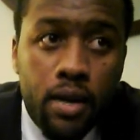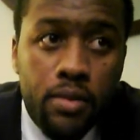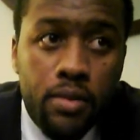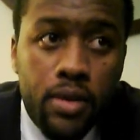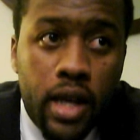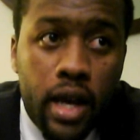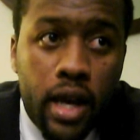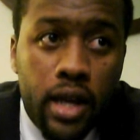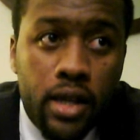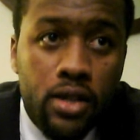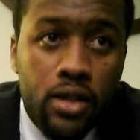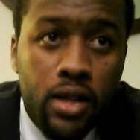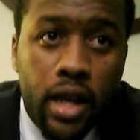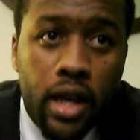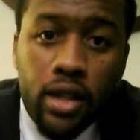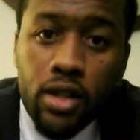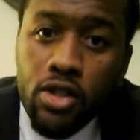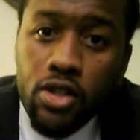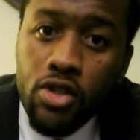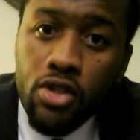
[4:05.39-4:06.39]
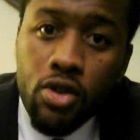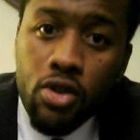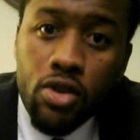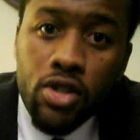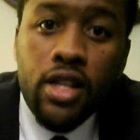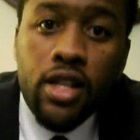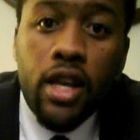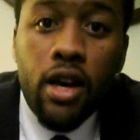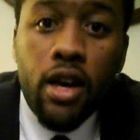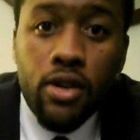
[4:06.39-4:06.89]
tax, like the store
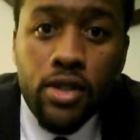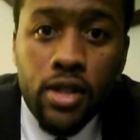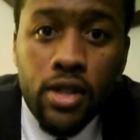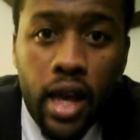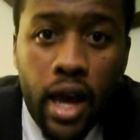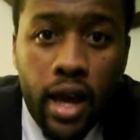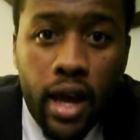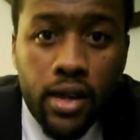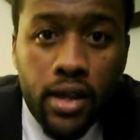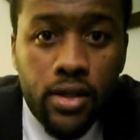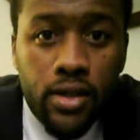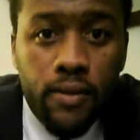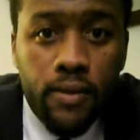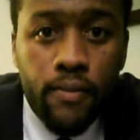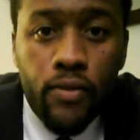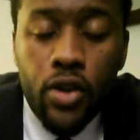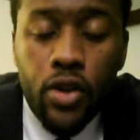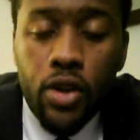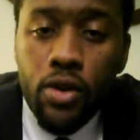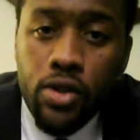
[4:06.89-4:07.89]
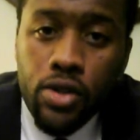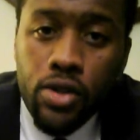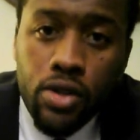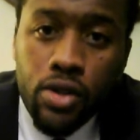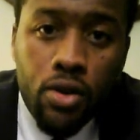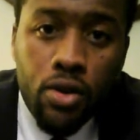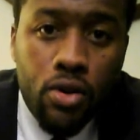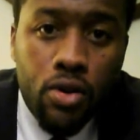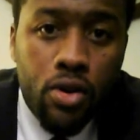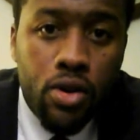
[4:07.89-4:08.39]
sales tax, you know, in
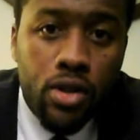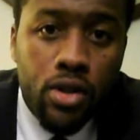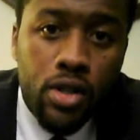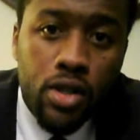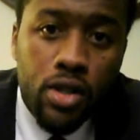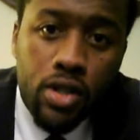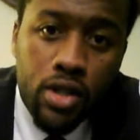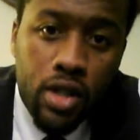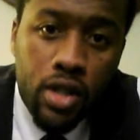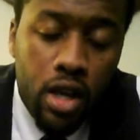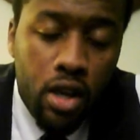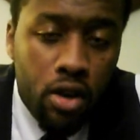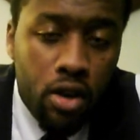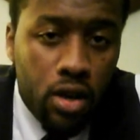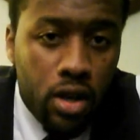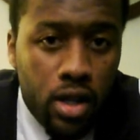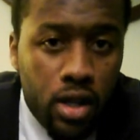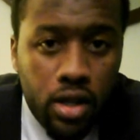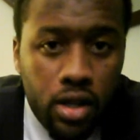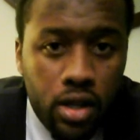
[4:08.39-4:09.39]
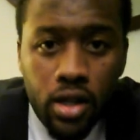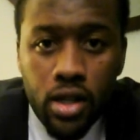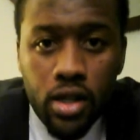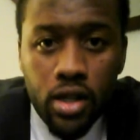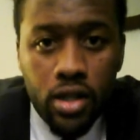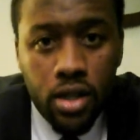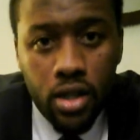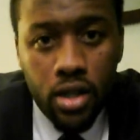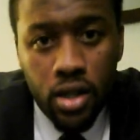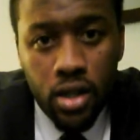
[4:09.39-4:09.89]
stores, and say you're
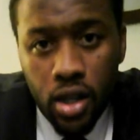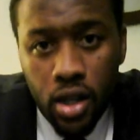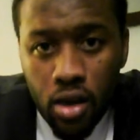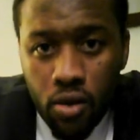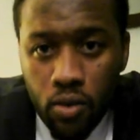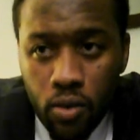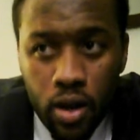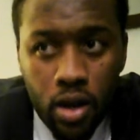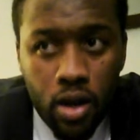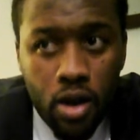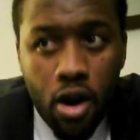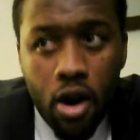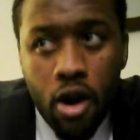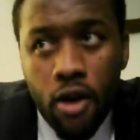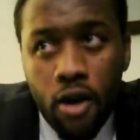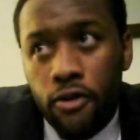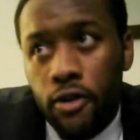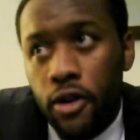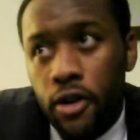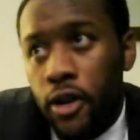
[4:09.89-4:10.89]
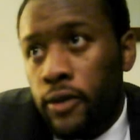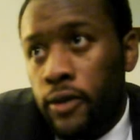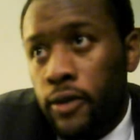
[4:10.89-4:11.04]
indigenous and get it written off.